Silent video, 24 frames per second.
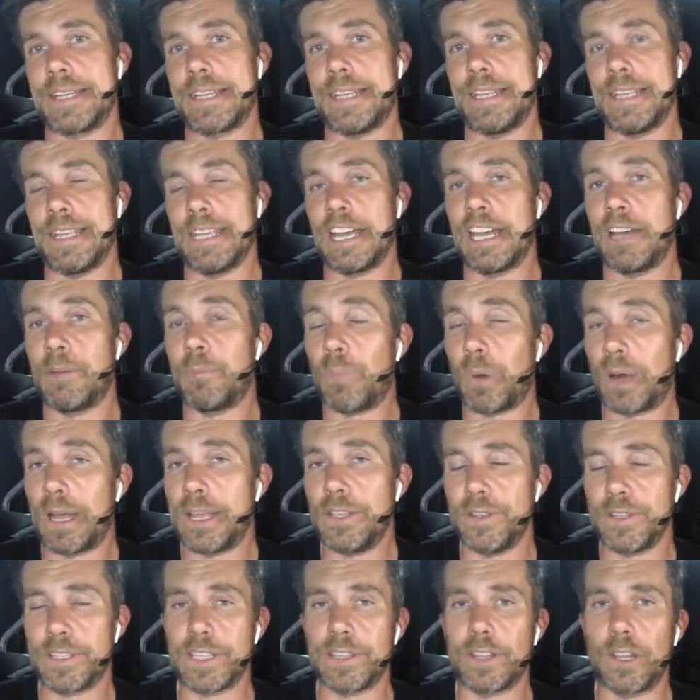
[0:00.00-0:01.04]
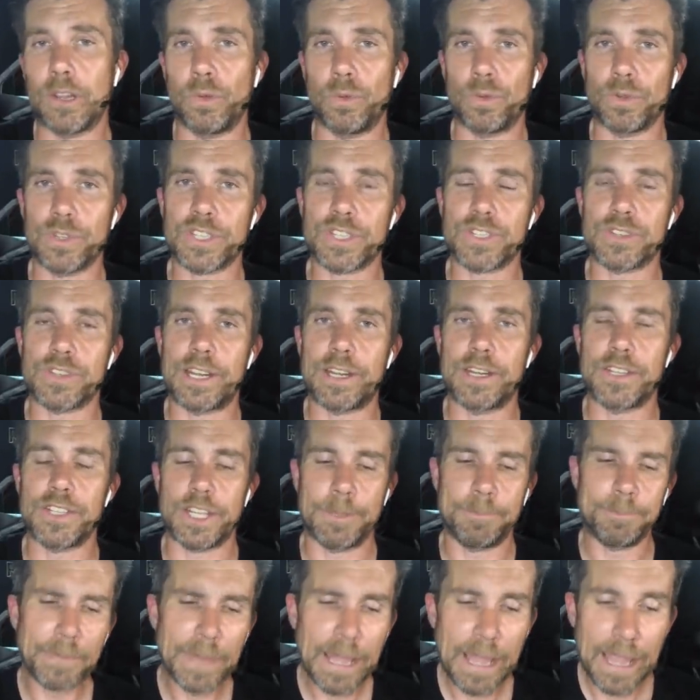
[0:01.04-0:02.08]
here by using the launch
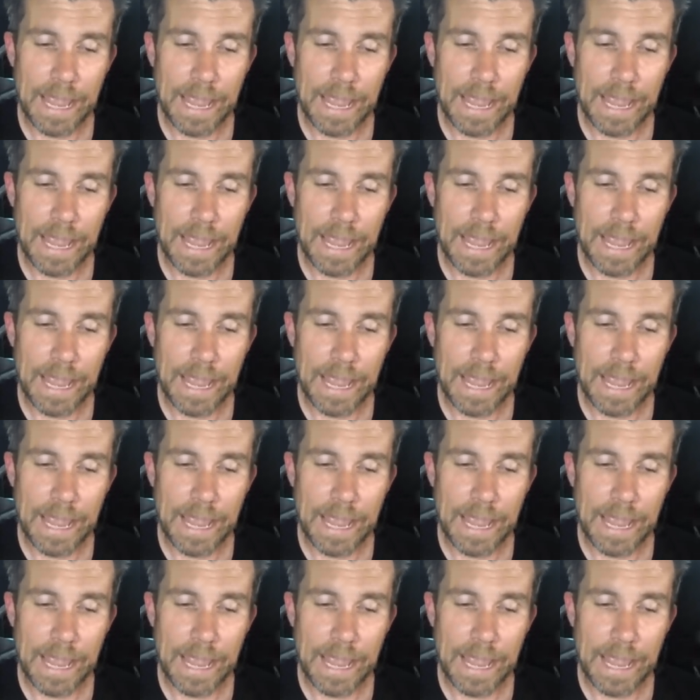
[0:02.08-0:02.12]
strategy.